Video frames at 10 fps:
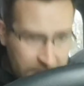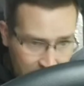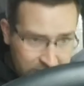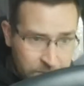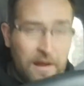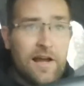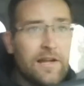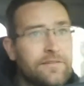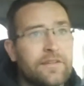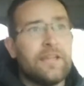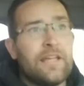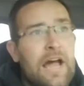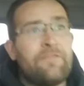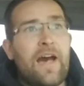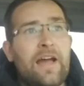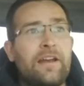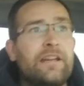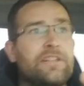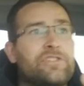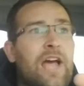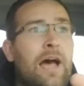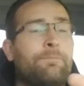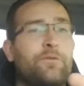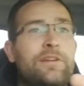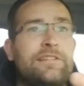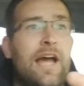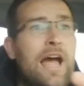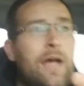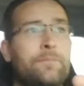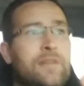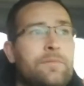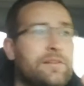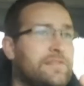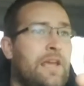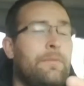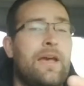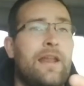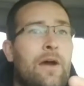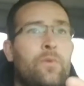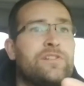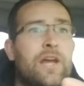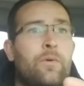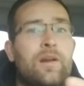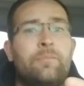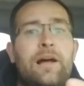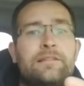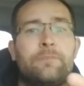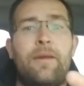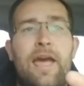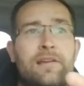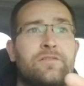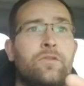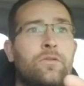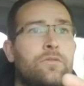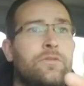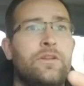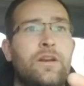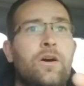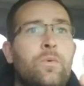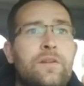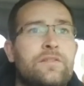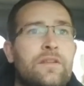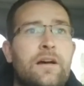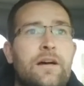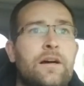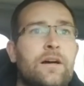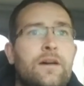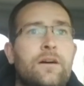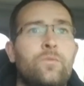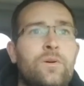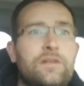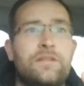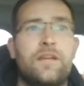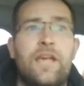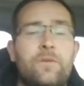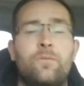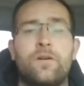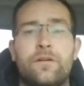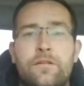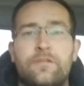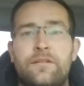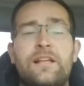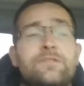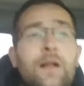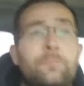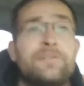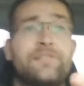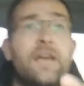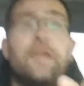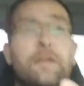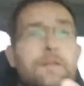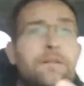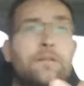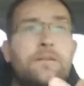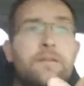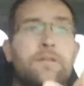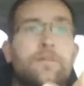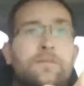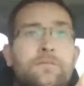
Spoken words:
next month and I've had it in the shop 3 times, I'm gonna say, man, I wish I would have bought the Maxwell, you know, with the Kenworth. That's what I'm gonna say,